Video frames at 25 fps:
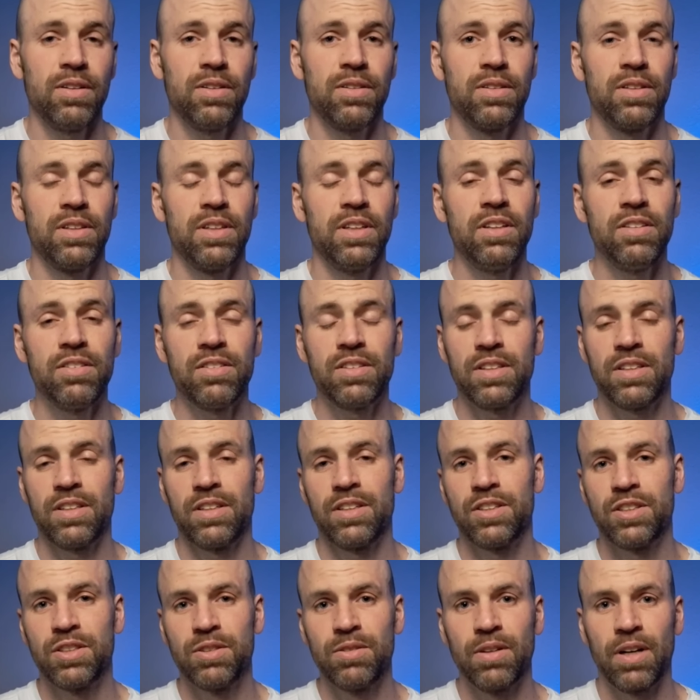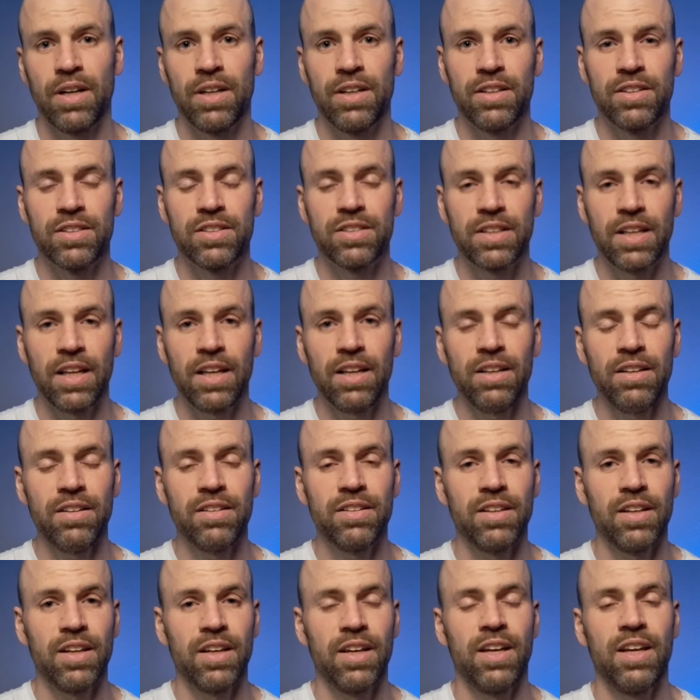easier to understand,
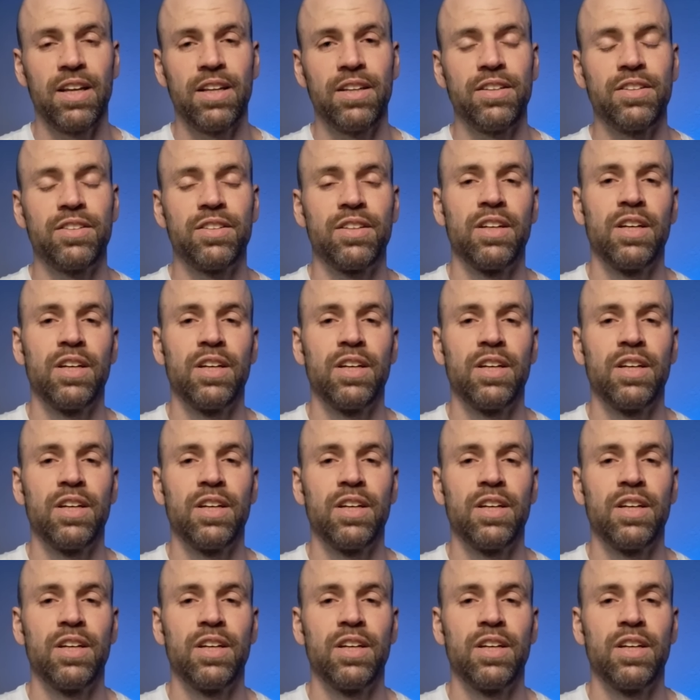and